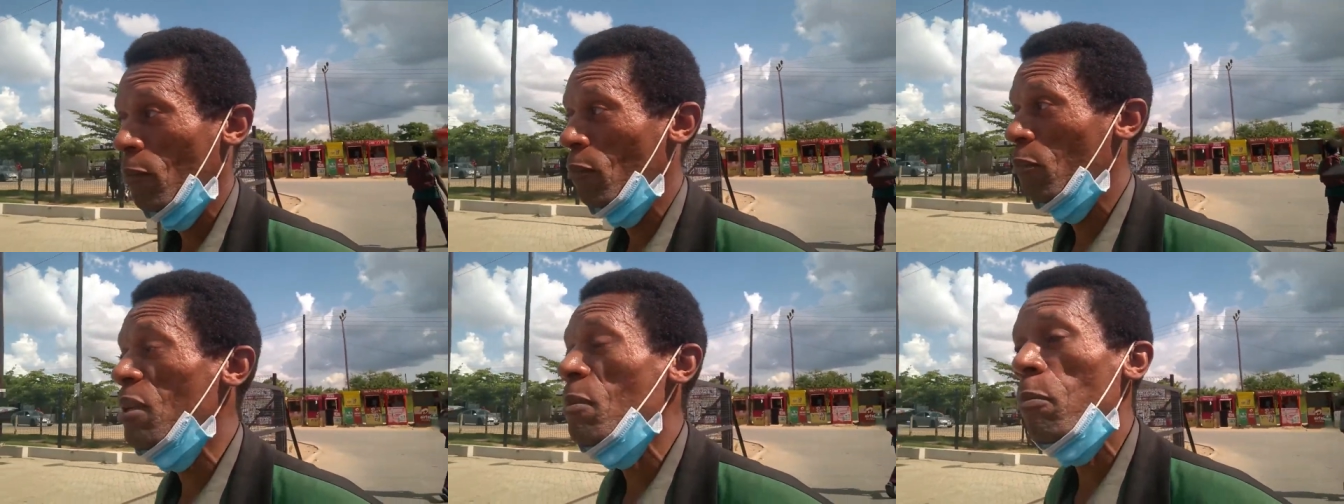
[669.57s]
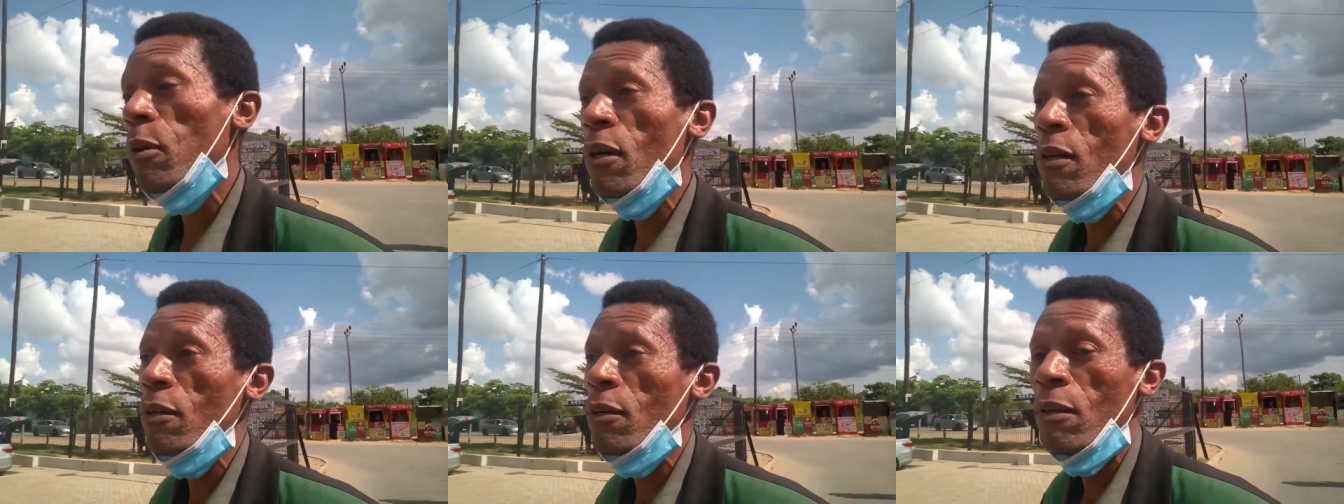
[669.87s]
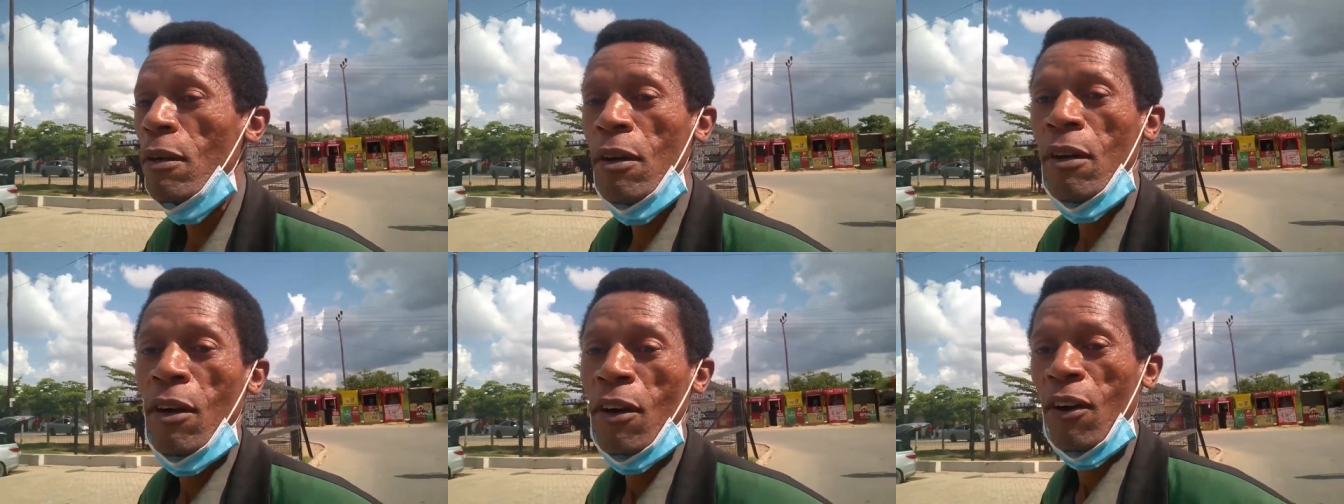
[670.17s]
people,
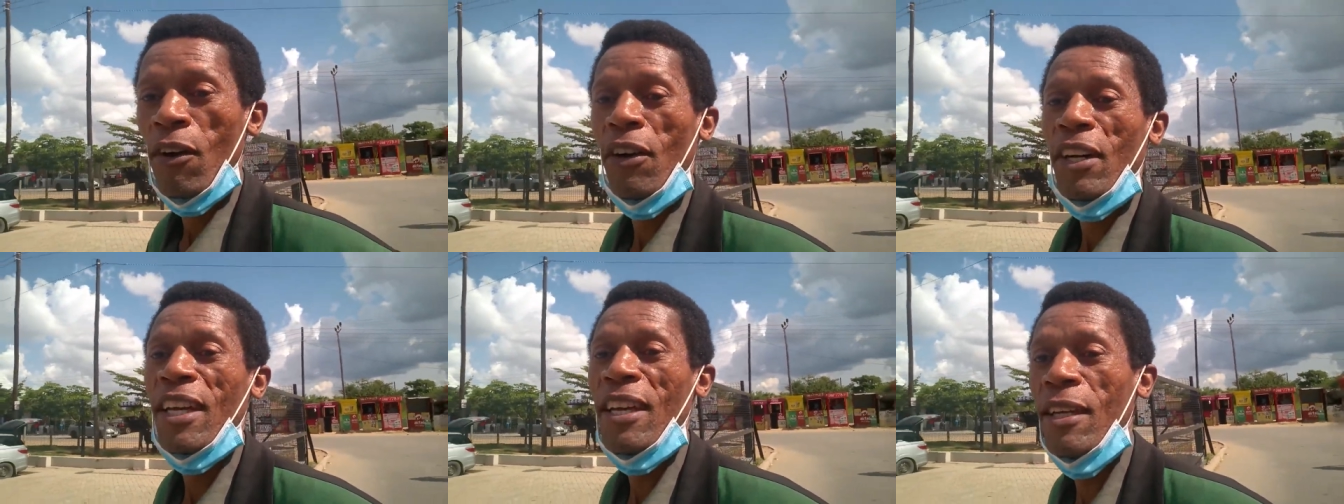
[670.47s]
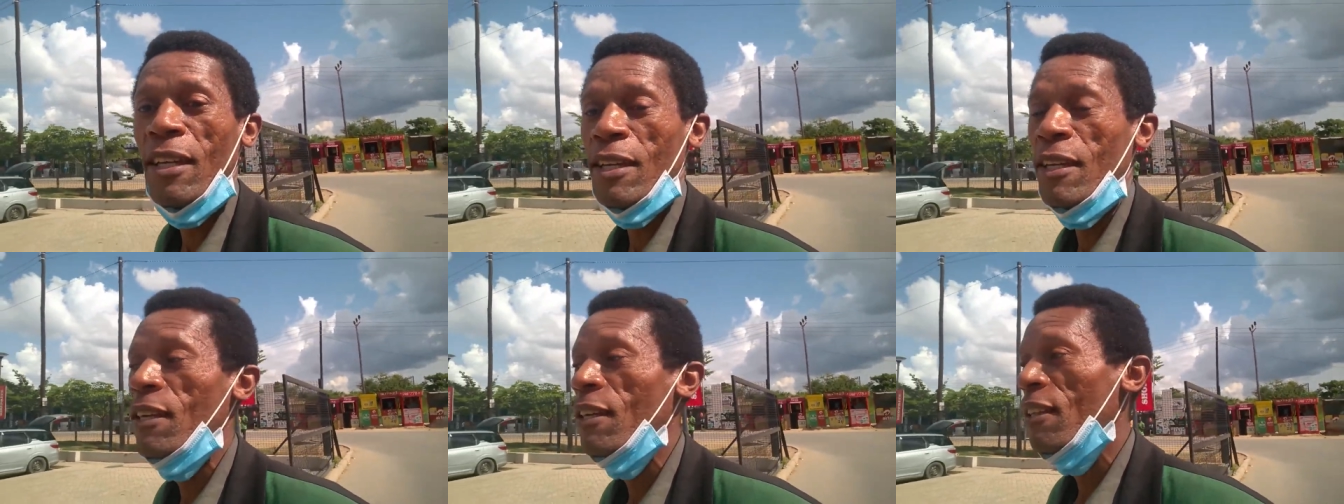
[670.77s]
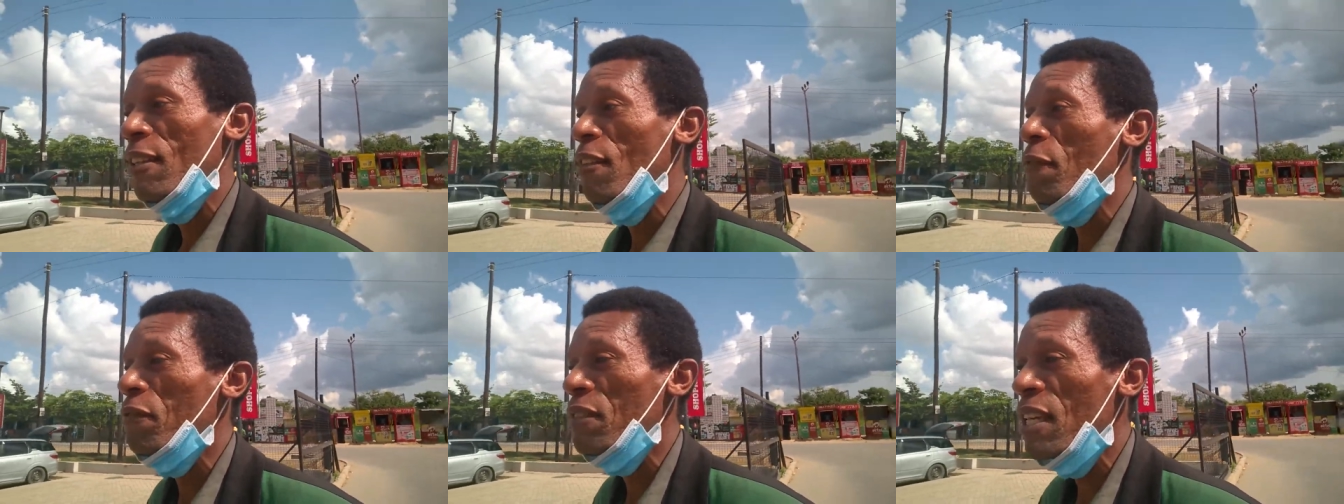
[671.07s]
okay?
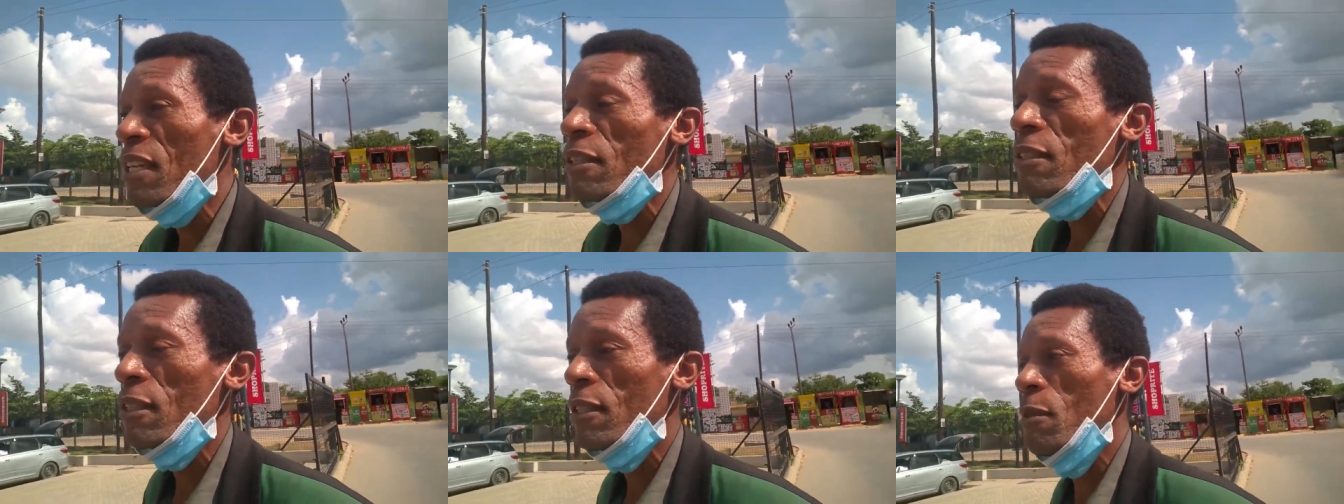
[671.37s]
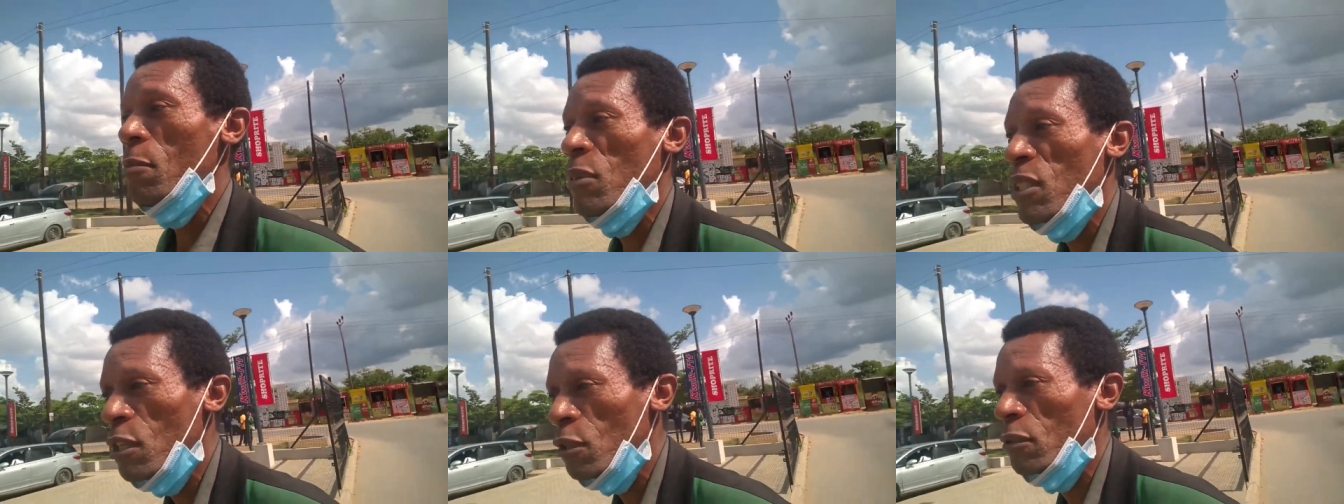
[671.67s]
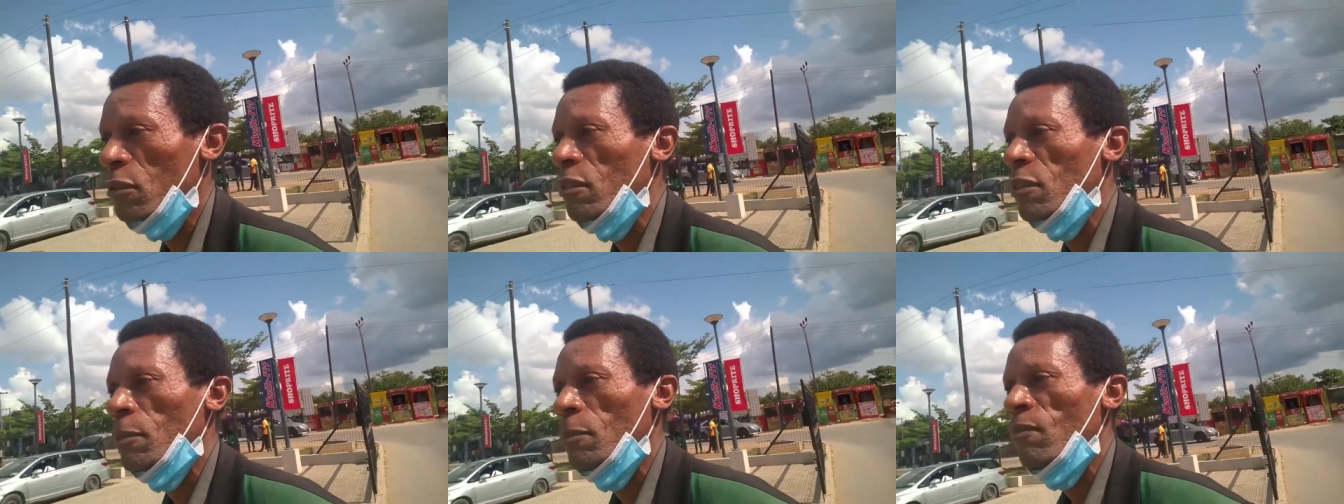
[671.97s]
They've said it
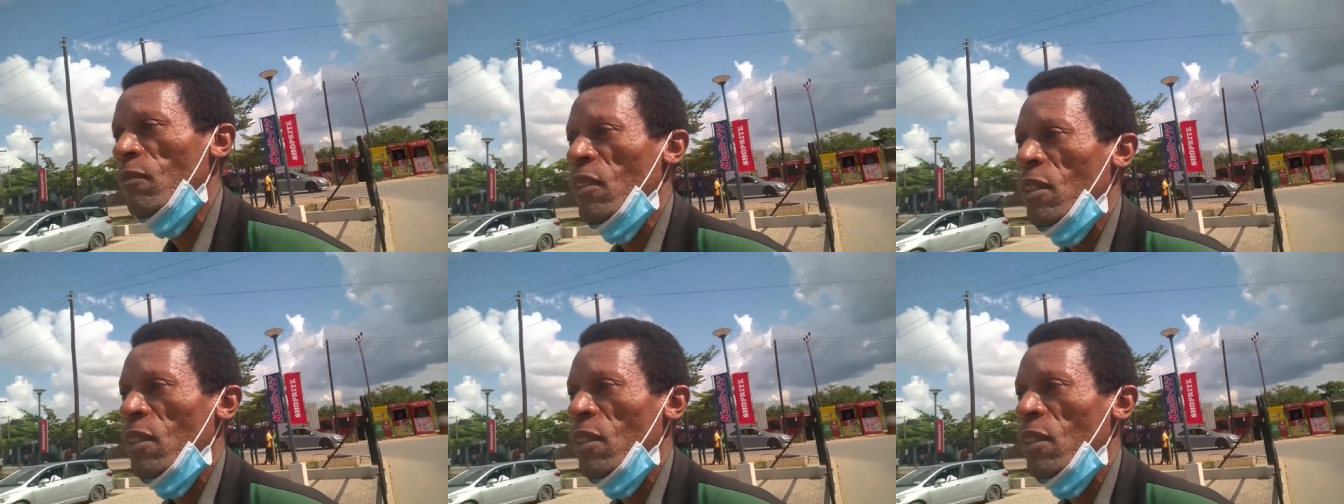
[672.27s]
themselves.